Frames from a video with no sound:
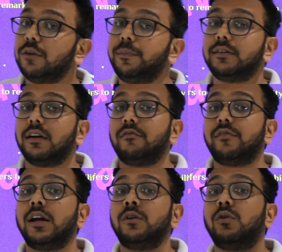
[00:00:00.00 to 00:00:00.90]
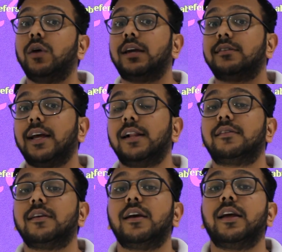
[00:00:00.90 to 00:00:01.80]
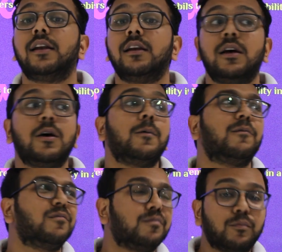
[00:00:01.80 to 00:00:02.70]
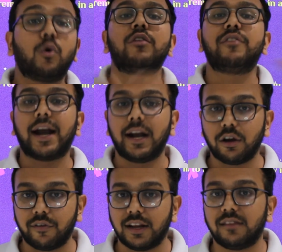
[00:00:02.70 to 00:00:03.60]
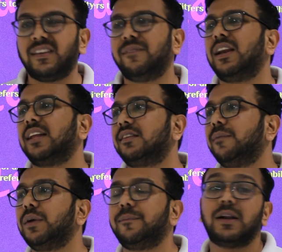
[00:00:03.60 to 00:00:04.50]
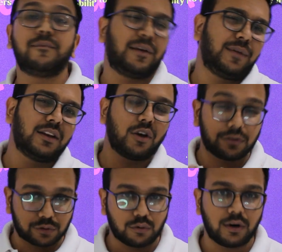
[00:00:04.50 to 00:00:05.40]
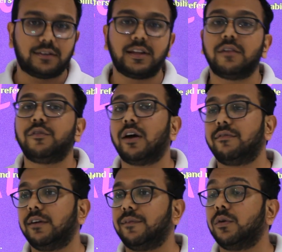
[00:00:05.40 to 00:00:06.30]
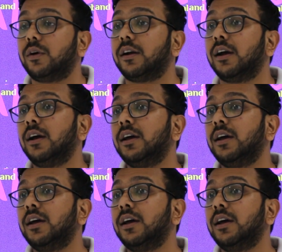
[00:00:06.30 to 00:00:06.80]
would be someone who excels in more variety of areas. Maybe let's say maybe in your school itself, you have people who are